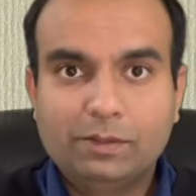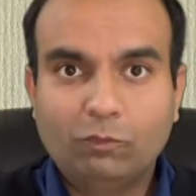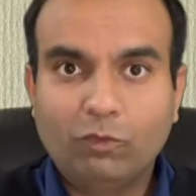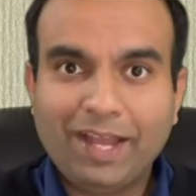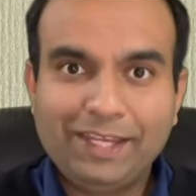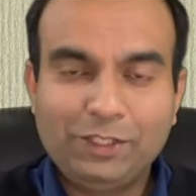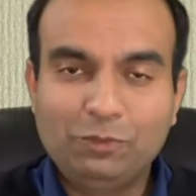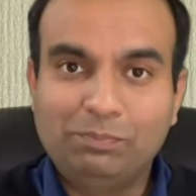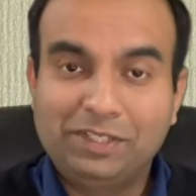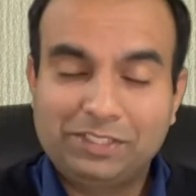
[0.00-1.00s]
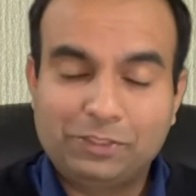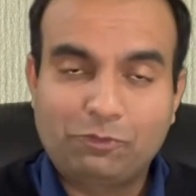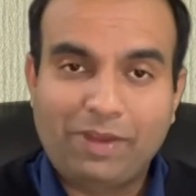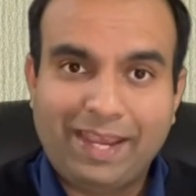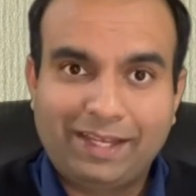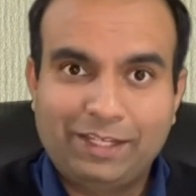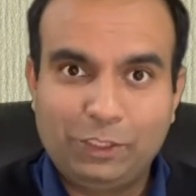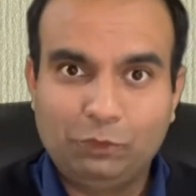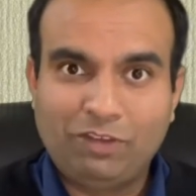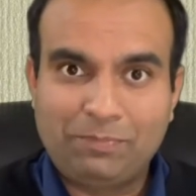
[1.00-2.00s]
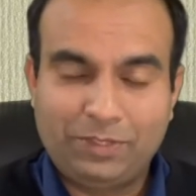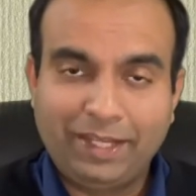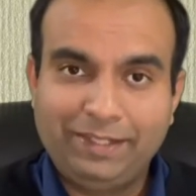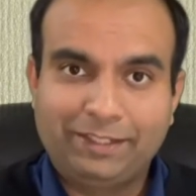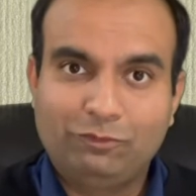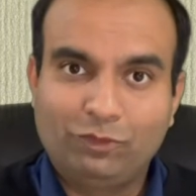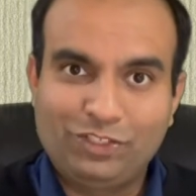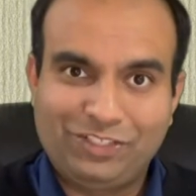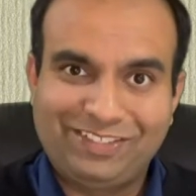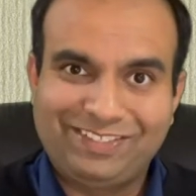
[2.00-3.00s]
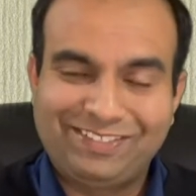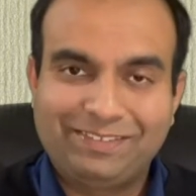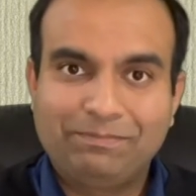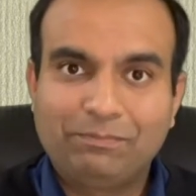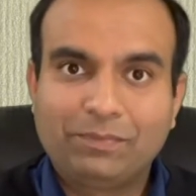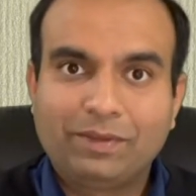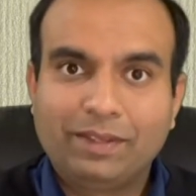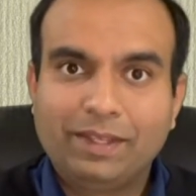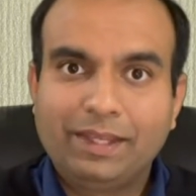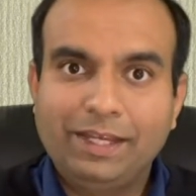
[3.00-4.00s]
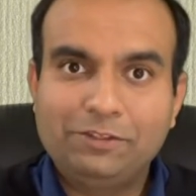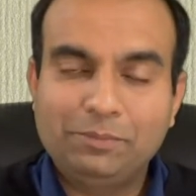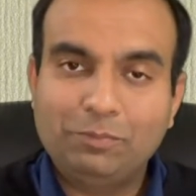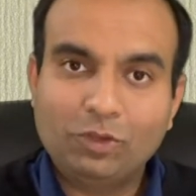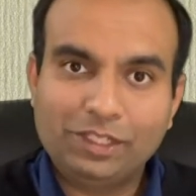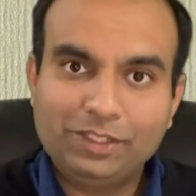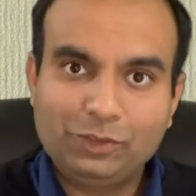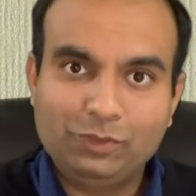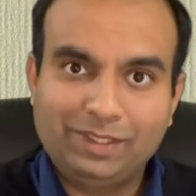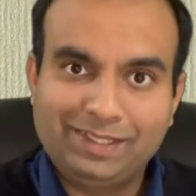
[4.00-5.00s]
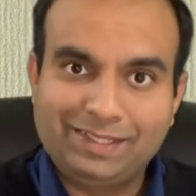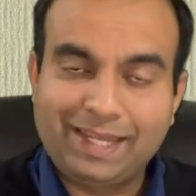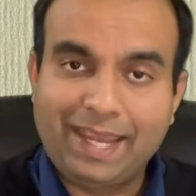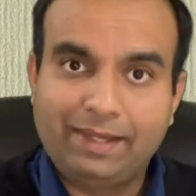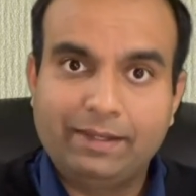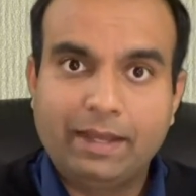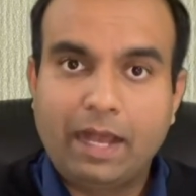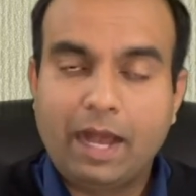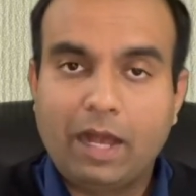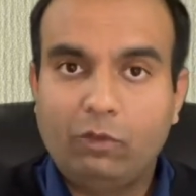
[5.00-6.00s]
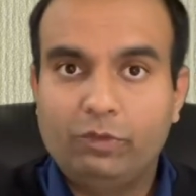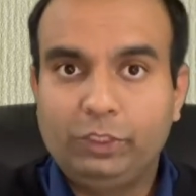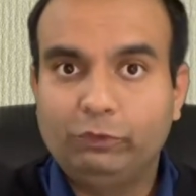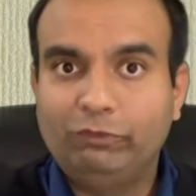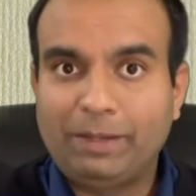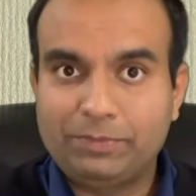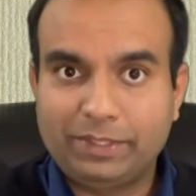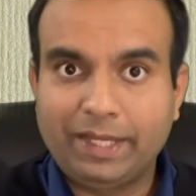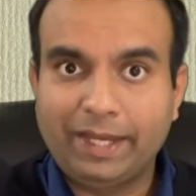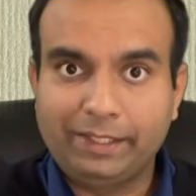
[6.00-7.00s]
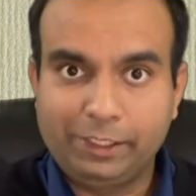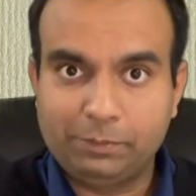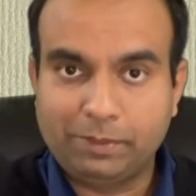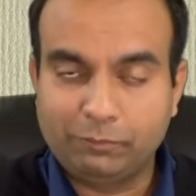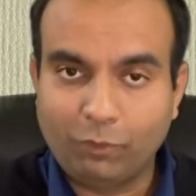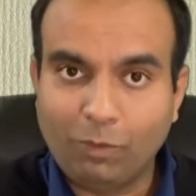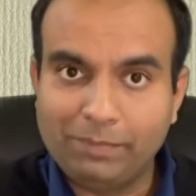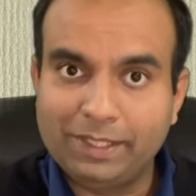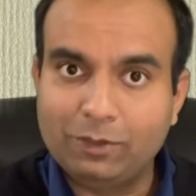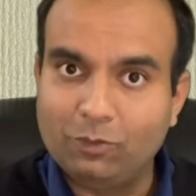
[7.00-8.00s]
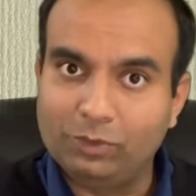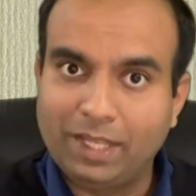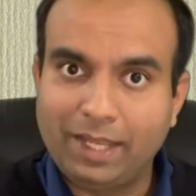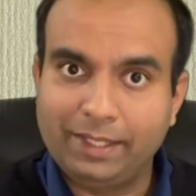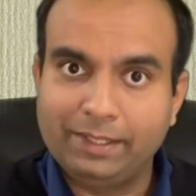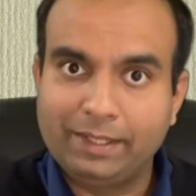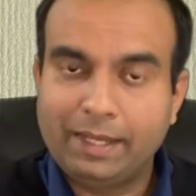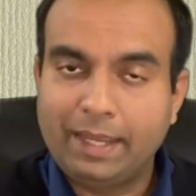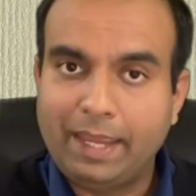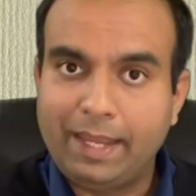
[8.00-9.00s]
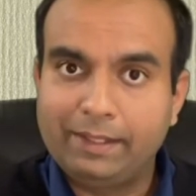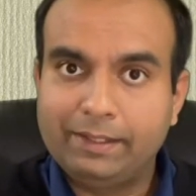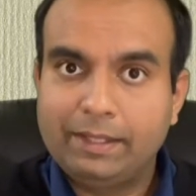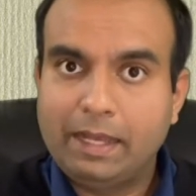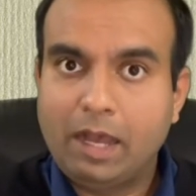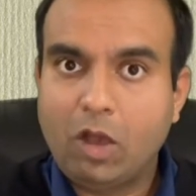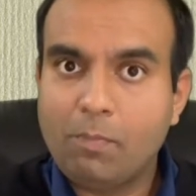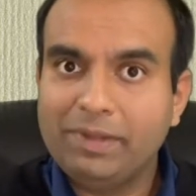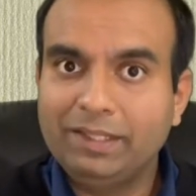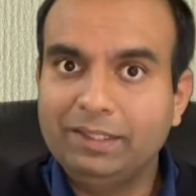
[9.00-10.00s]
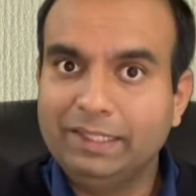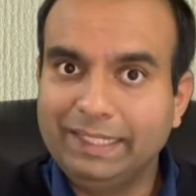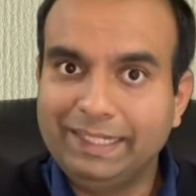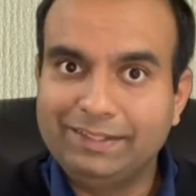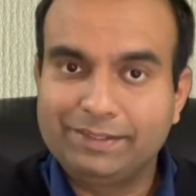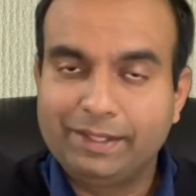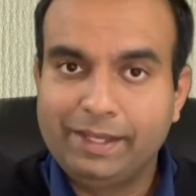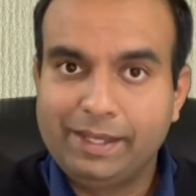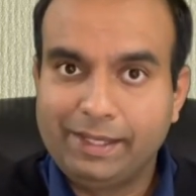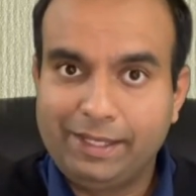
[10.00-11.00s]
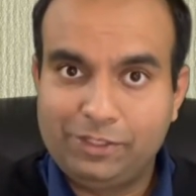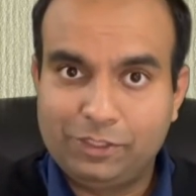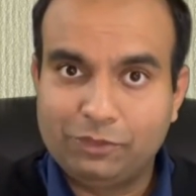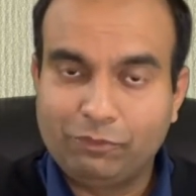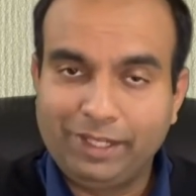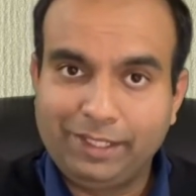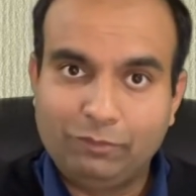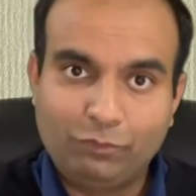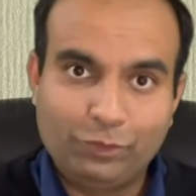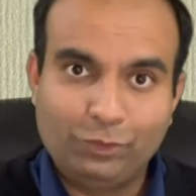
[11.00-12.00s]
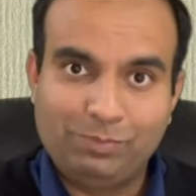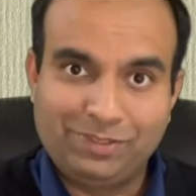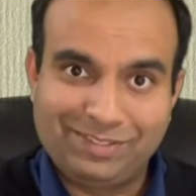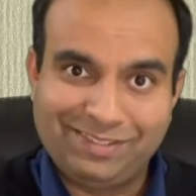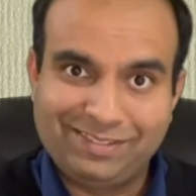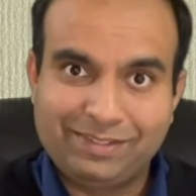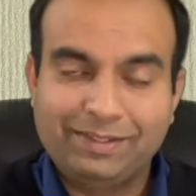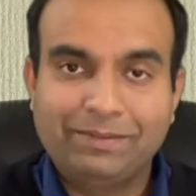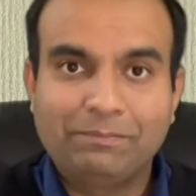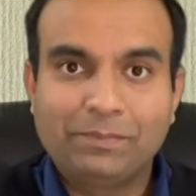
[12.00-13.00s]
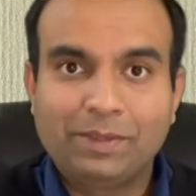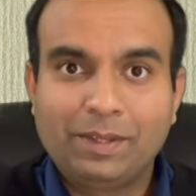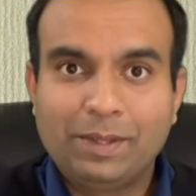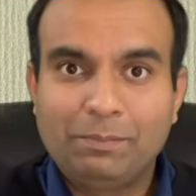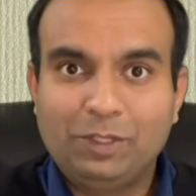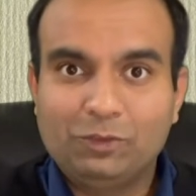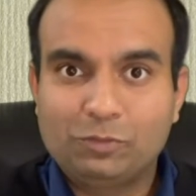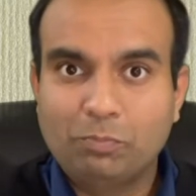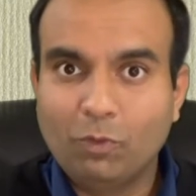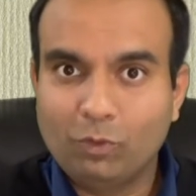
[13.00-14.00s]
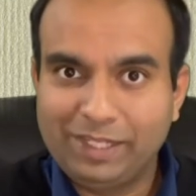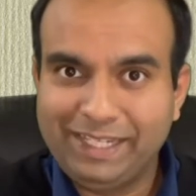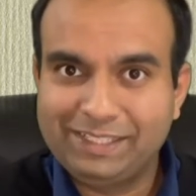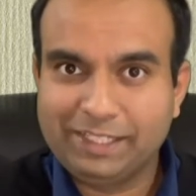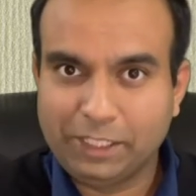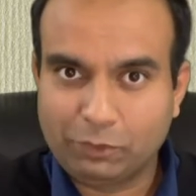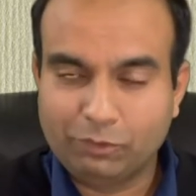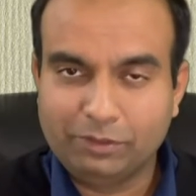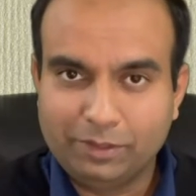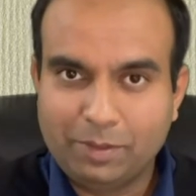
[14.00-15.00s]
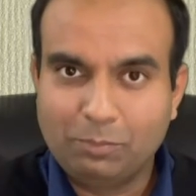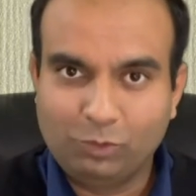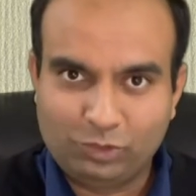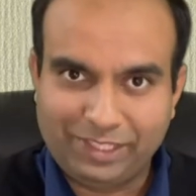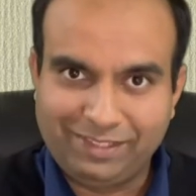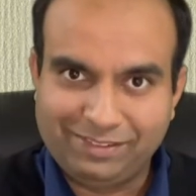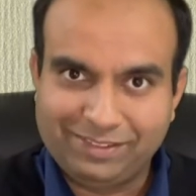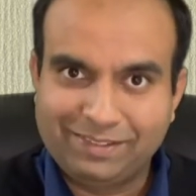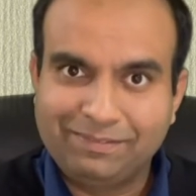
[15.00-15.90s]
Why you must track your website conversions? It's important to understand how your website is performing online and how many leads it's generating for your business, because more leads equal more sales.